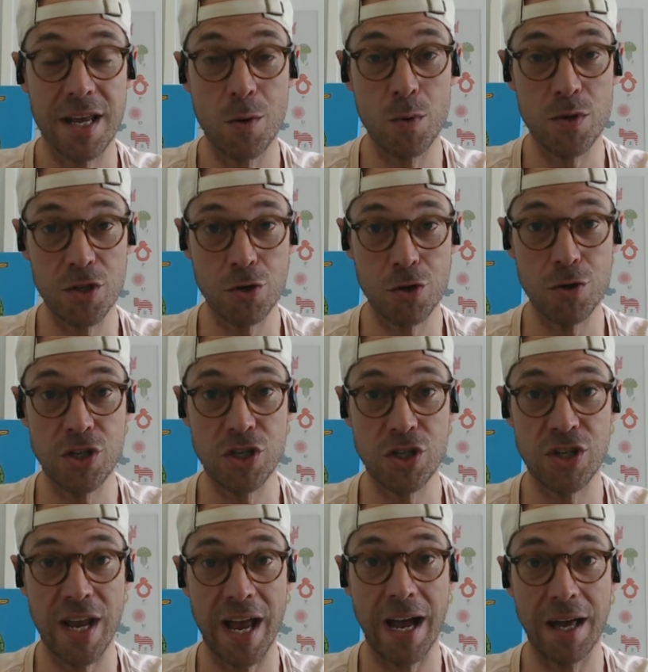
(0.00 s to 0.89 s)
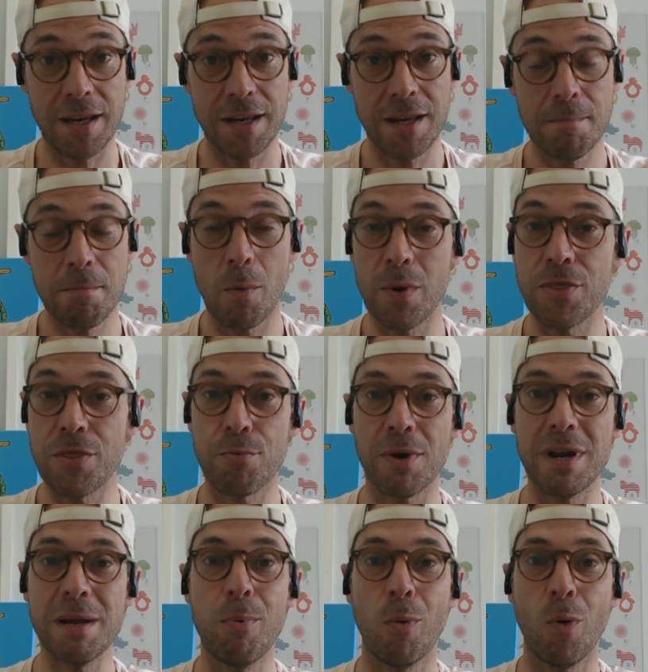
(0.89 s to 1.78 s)
It was a good shout, but when
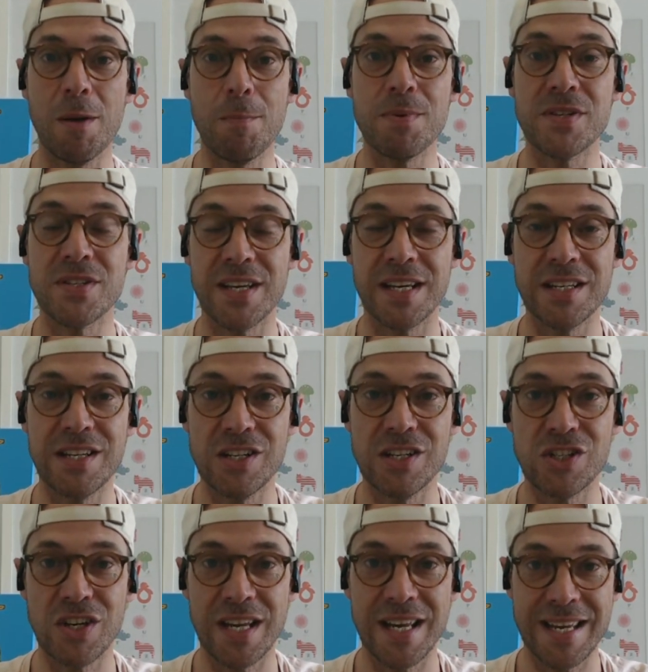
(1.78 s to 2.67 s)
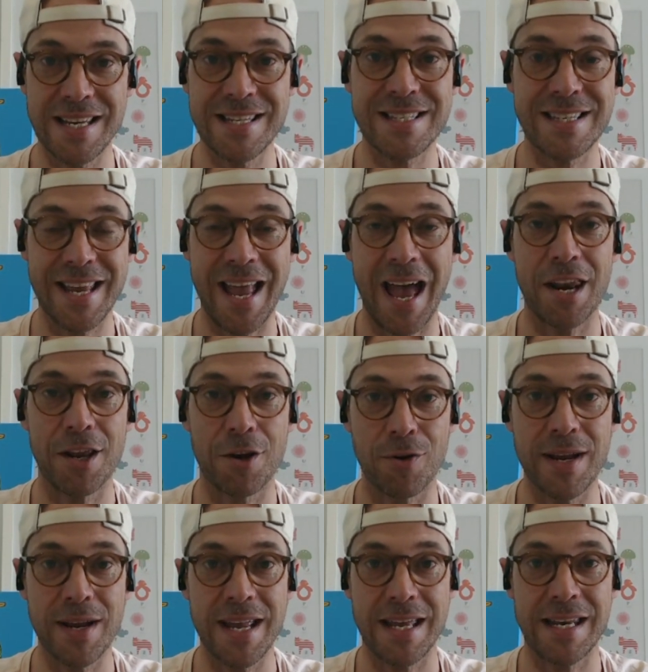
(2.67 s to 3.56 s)
3-point percentage is a
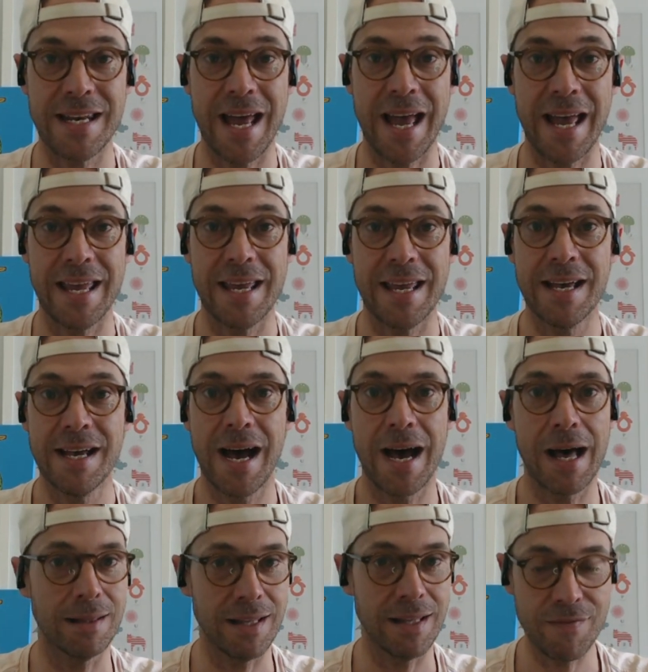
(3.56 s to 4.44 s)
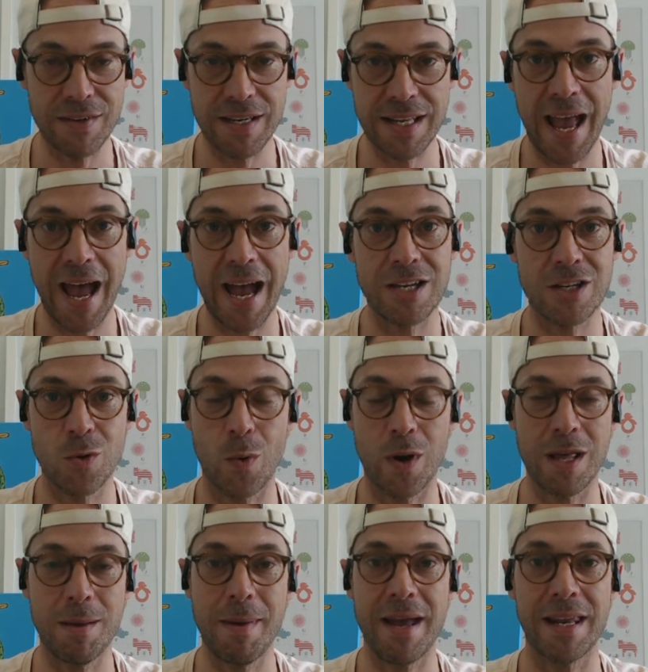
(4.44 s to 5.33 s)
category in a 11-cat
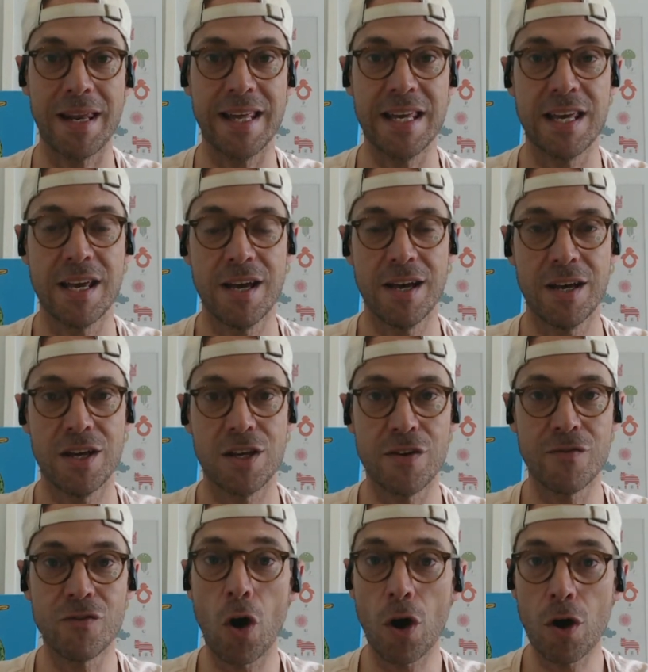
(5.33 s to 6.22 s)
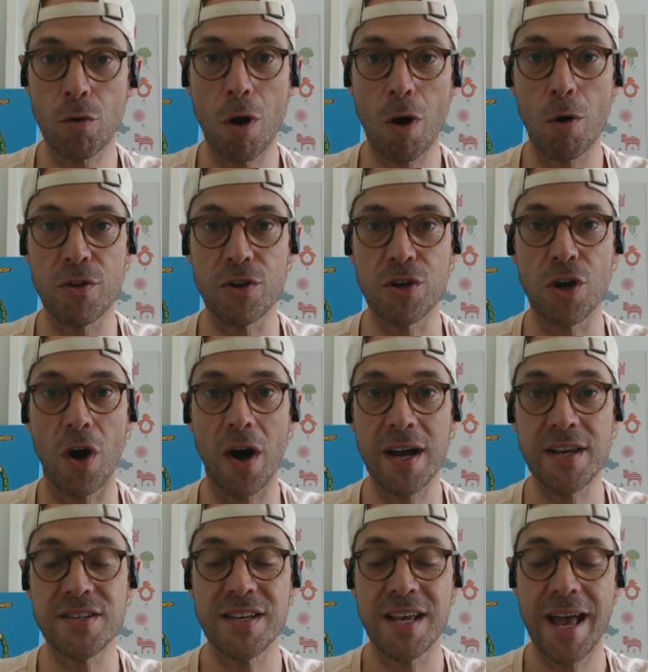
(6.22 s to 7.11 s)
20-man league, you've got to roll the
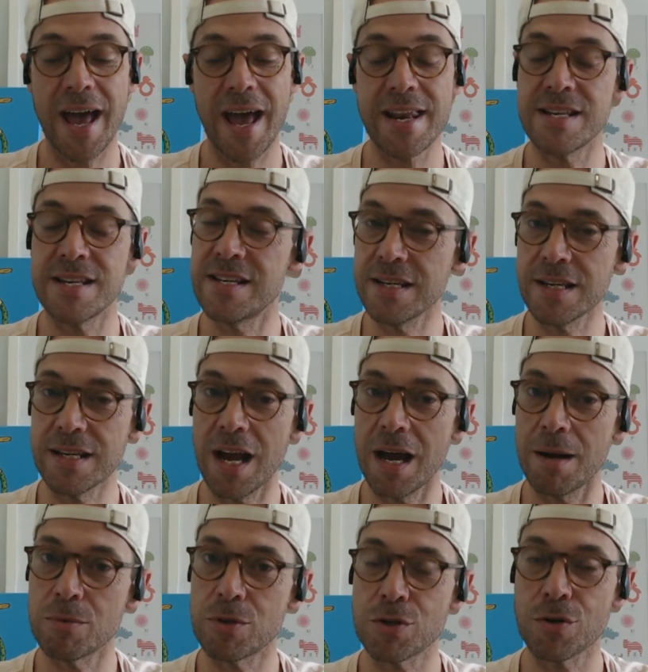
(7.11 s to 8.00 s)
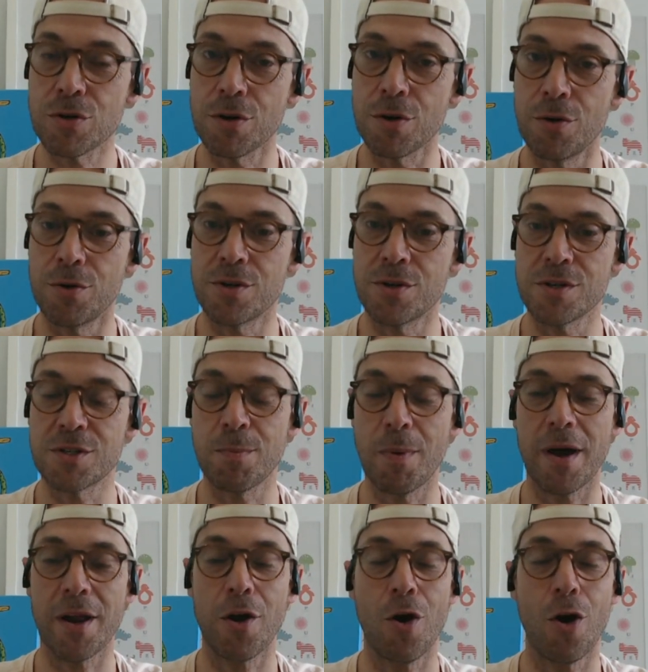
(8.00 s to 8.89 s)
dice, and it didn't come true
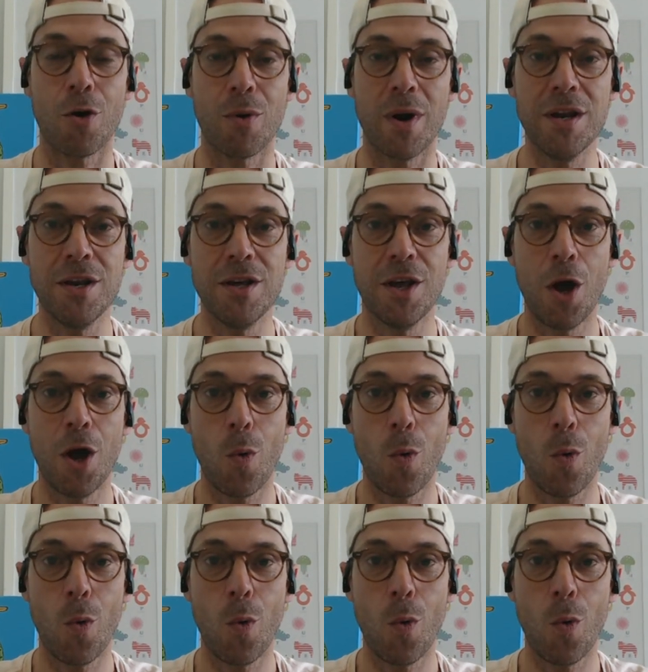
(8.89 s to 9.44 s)
despite a hot run.